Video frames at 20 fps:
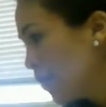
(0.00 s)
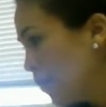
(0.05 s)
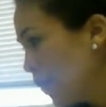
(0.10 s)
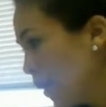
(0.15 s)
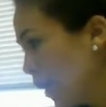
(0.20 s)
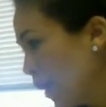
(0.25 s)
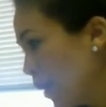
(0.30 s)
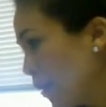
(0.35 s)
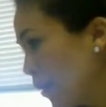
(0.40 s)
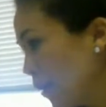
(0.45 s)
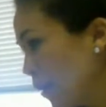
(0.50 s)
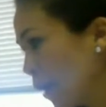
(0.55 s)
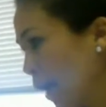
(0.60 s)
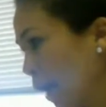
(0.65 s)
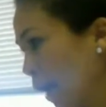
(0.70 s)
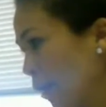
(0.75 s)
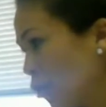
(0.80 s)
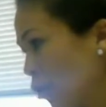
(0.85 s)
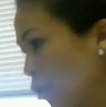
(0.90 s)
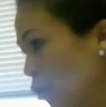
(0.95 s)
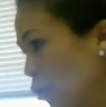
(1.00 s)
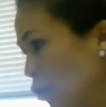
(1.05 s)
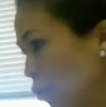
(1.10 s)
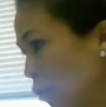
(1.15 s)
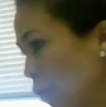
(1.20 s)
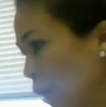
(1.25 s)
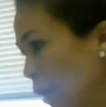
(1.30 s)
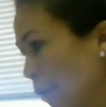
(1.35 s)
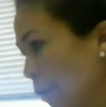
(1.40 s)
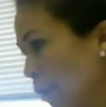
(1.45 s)
get the guys on the
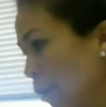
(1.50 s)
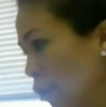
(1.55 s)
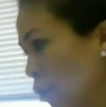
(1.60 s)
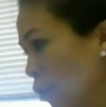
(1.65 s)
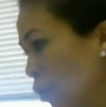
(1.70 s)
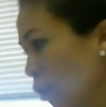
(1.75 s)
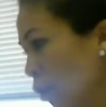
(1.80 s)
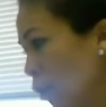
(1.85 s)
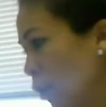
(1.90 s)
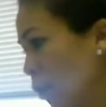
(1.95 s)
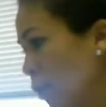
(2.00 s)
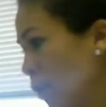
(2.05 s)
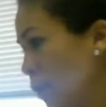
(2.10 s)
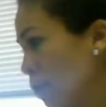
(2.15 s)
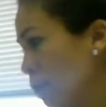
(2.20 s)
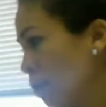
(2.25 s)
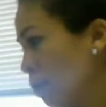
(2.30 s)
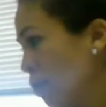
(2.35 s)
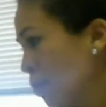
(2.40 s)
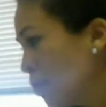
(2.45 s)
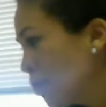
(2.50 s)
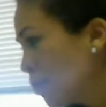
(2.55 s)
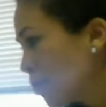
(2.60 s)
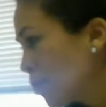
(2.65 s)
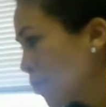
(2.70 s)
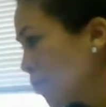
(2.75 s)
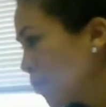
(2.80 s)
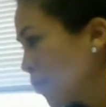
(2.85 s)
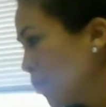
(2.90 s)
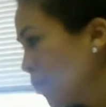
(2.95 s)
screen up here too.
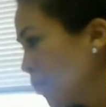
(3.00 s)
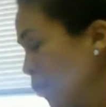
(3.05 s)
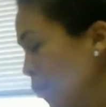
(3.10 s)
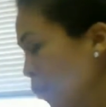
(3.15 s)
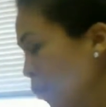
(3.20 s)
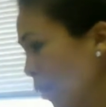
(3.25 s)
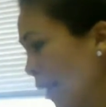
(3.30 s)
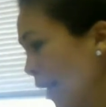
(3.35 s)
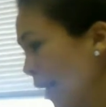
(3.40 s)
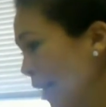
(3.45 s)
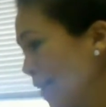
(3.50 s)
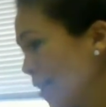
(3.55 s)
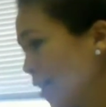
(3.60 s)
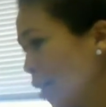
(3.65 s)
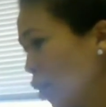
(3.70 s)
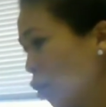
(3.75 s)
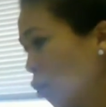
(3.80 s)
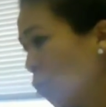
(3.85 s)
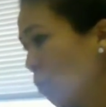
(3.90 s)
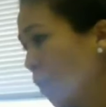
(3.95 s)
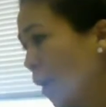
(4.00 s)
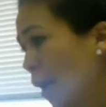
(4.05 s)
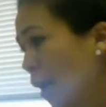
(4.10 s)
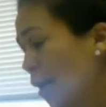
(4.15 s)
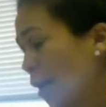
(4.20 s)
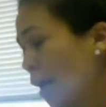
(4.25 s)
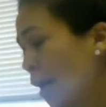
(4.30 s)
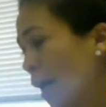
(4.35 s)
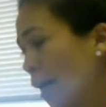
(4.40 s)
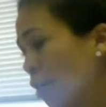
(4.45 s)
Well, we can't see you,
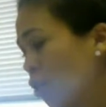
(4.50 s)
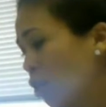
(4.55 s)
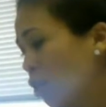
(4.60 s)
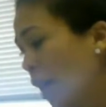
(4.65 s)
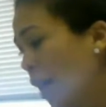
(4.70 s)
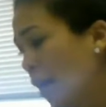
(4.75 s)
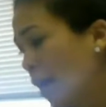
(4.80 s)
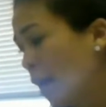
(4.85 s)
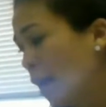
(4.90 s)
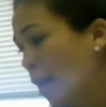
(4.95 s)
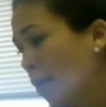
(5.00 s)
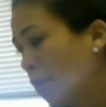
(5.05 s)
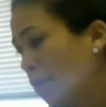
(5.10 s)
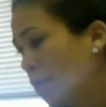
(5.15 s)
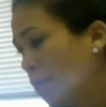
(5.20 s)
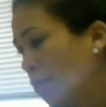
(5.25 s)
but Jacob.